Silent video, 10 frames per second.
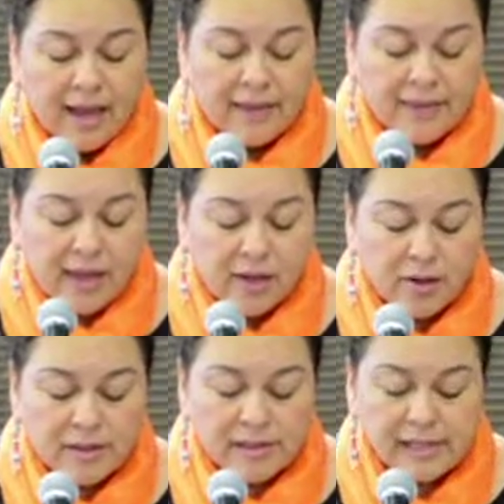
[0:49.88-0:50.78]
And that
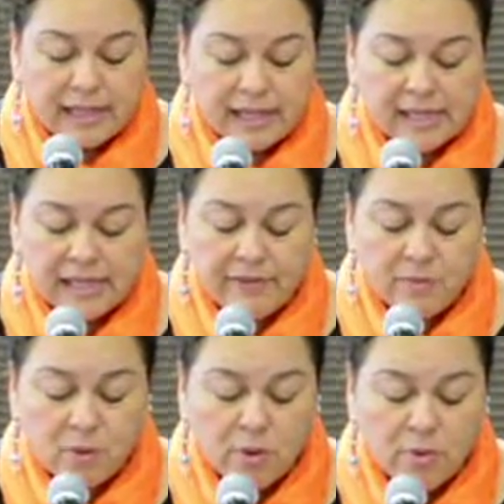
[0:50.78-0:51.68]
currency is
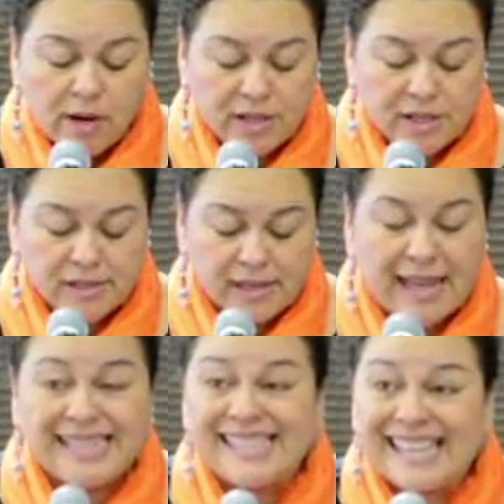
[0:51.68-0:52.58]
even more precious
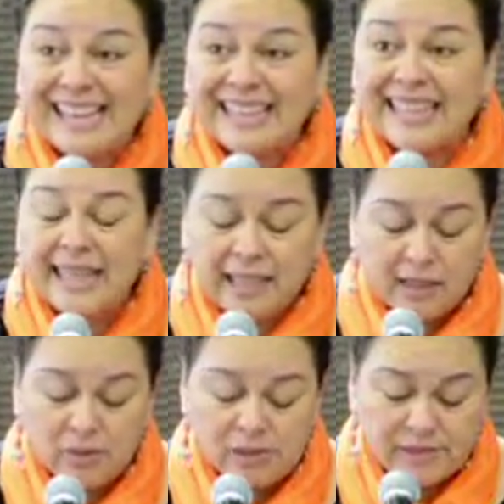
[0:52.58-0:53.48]
and sadly
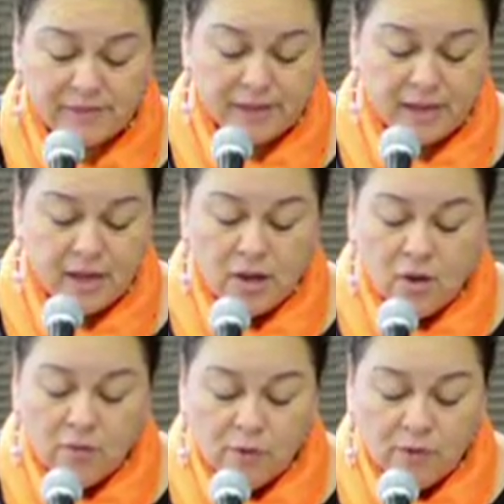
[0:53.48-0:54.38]
elusive
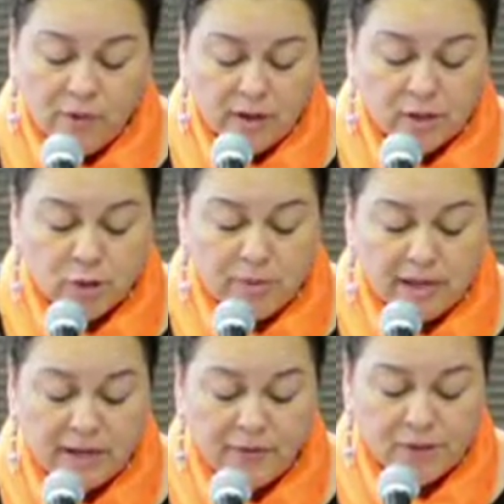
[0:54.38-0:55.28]
for far too
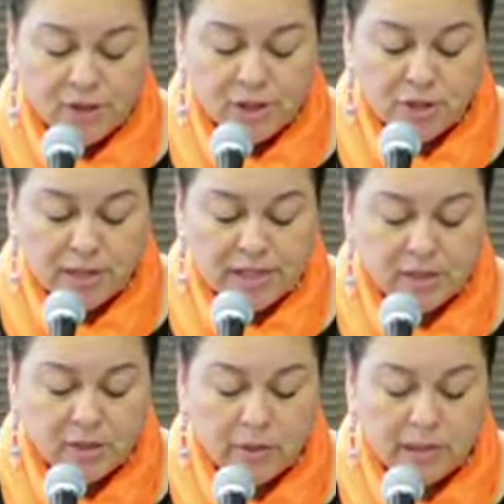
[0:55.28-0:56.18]
many
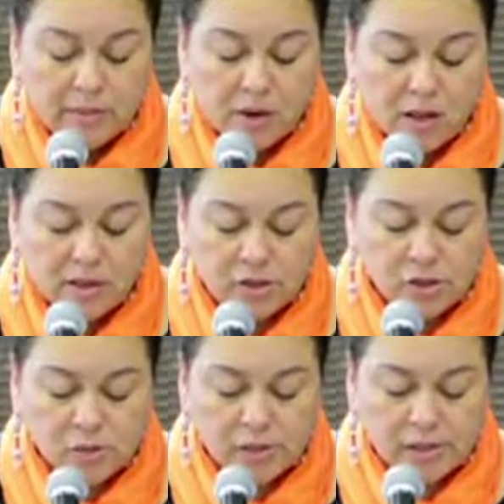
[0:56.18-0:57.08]
first-generation low-income college
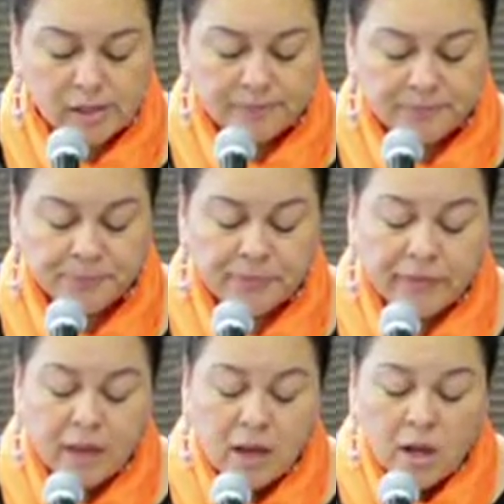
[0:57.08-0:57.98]
students.
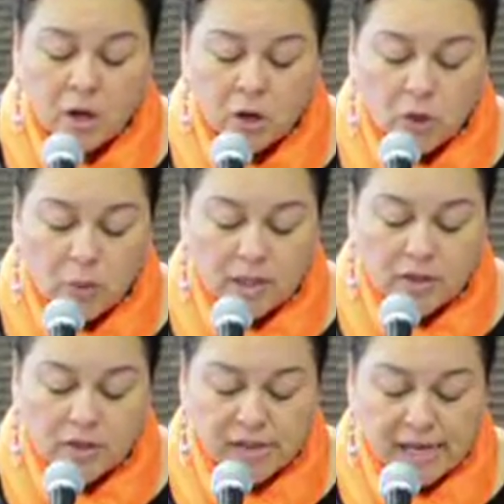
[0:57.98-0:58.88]
No one
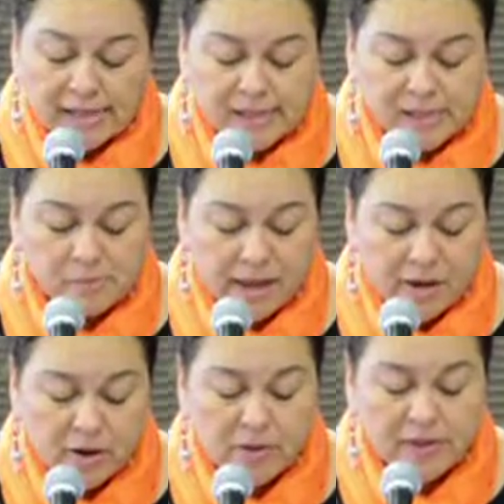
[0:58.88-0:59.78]
understands this
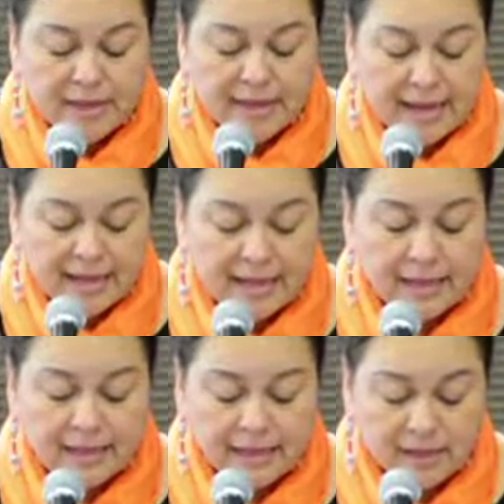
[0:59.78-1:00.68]
better than Diana
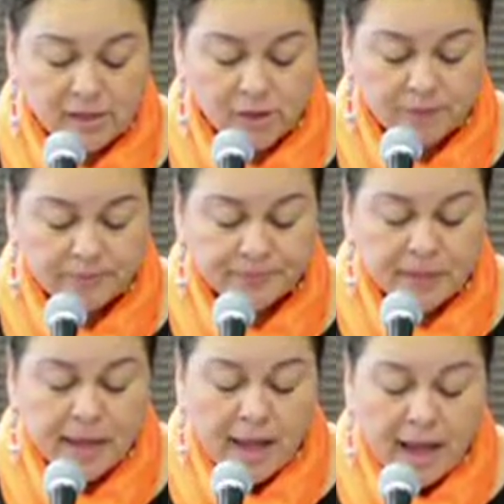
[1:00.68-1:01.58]
Natalicio.
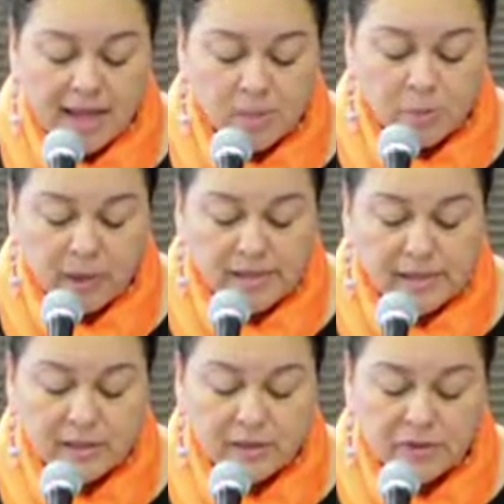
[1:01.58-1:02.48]
As
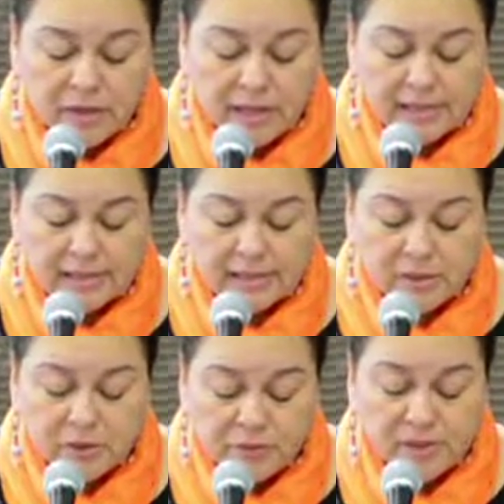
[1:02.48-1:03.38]
president of the
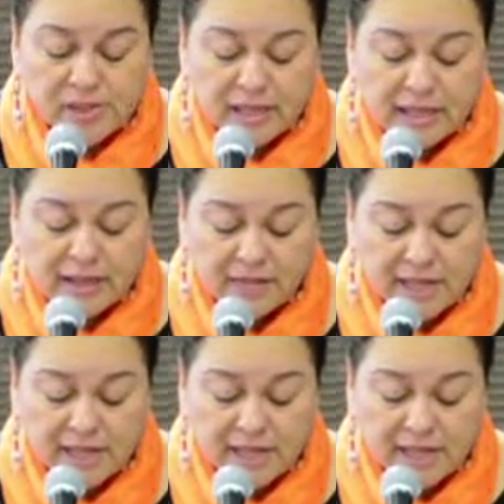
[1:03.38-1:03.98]
University of